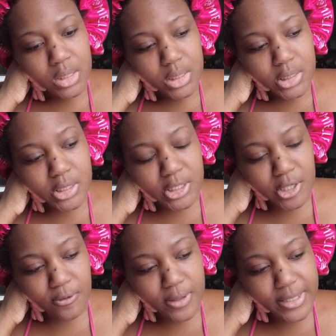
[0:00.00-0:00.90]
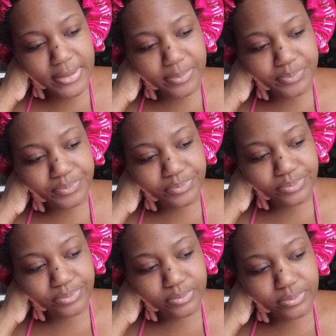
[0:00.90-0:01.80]
So,
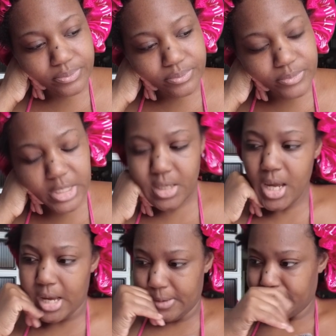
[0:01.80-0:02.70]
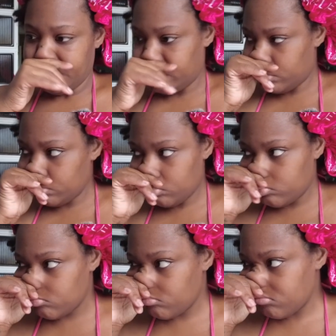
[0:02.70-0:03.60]
yeah.
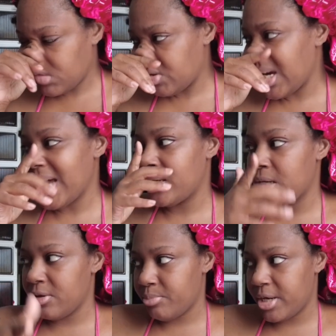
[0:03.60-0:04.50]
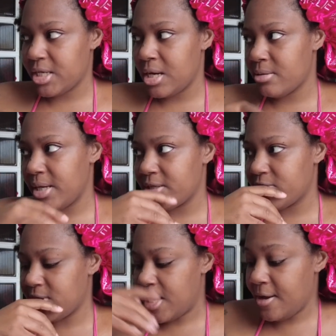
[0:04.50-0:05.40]
We had another breakdown
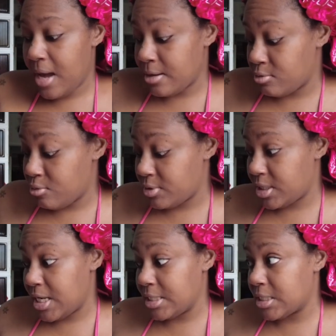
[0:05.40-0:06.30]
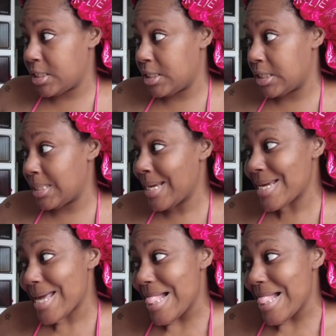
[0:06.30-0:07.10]
yesterday. I don't know what today's gonna look like.